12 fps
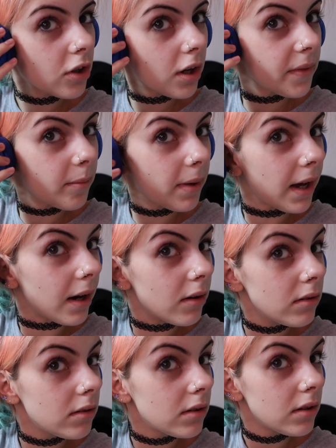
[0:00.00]
try them
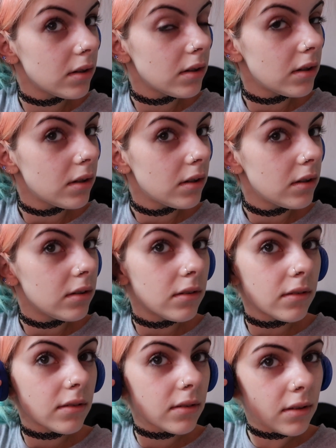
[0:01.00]
out.
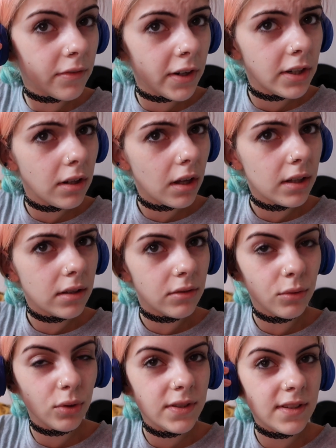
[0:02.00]
They're very
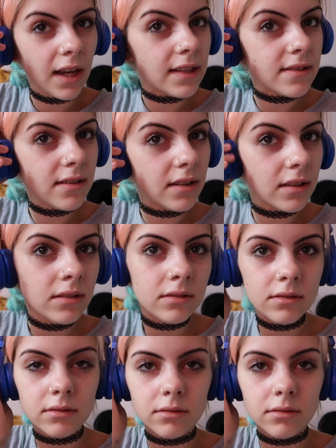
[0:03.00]
like noise cancelling.